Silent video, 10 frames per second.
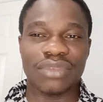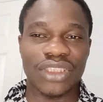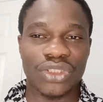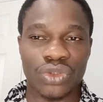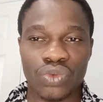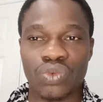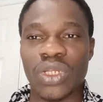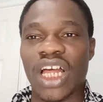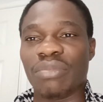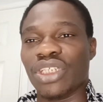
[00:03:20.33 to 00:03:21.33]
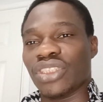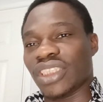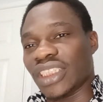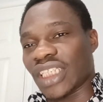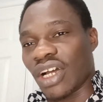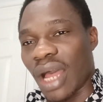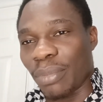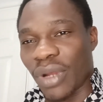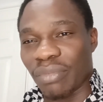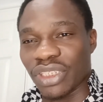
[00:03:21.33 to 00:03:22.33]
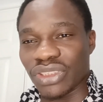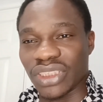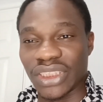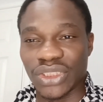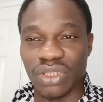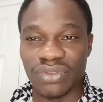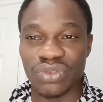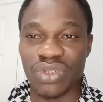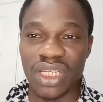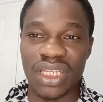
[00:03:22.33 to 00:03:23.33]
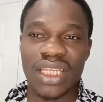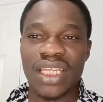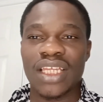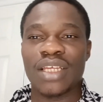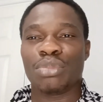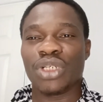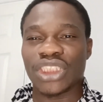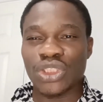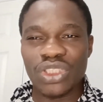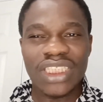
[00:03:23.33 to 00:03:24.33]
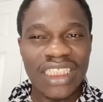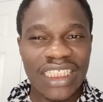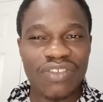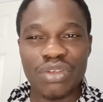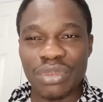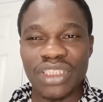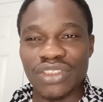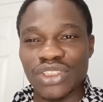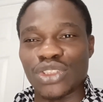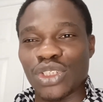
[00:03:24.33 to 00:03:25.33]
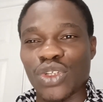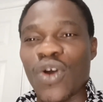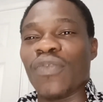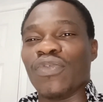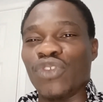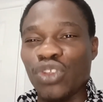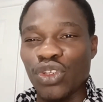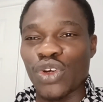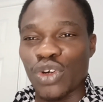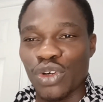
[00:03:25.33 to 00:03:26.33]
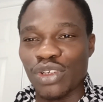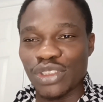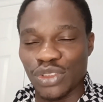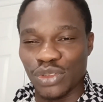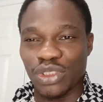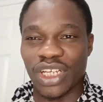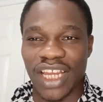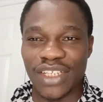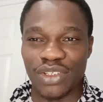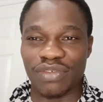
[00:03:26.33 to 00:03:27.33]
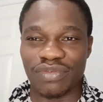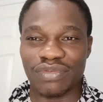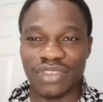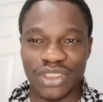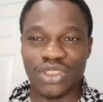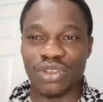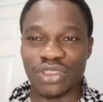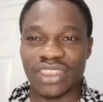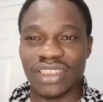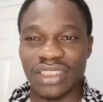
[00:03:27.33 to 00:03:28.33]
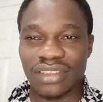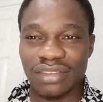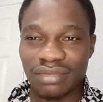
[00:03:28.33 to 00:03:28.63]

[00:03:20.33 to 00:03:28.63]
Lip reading: tool, I've been using this app, I've been using this software, but it's not really giving me the result of your kind of result, the